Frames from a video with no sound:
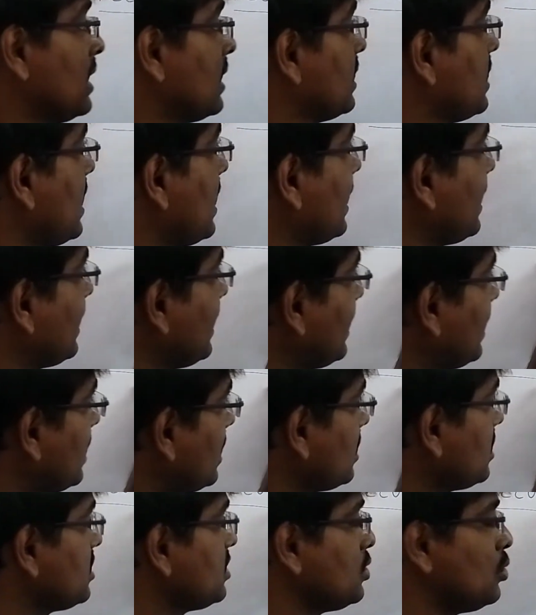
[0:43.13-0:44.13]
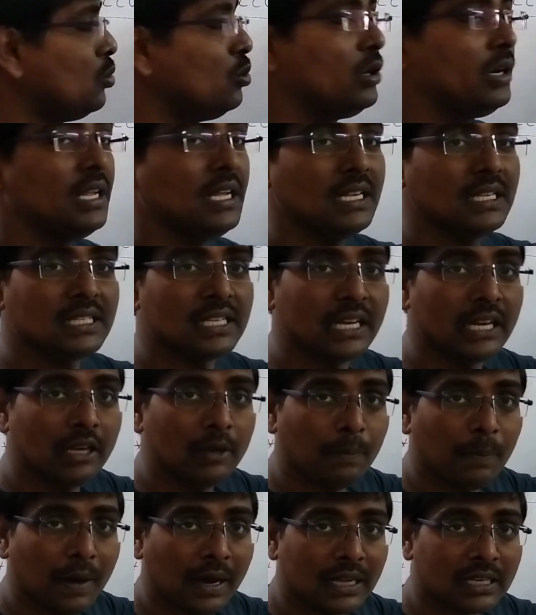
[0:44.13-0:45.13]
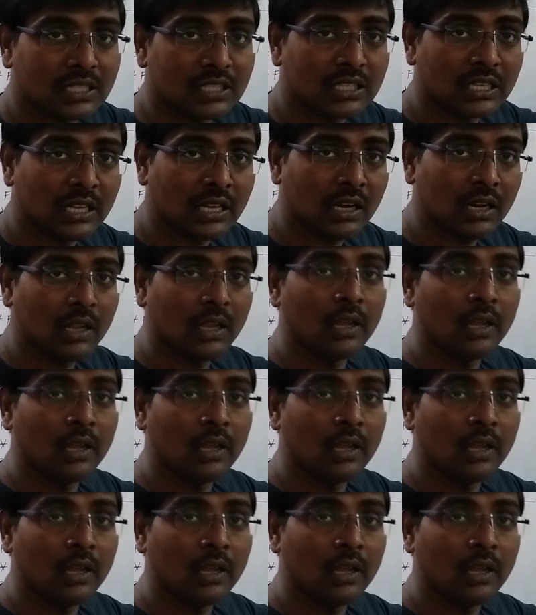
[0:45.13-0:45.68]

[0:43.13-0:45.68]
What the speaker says: recursive descent parser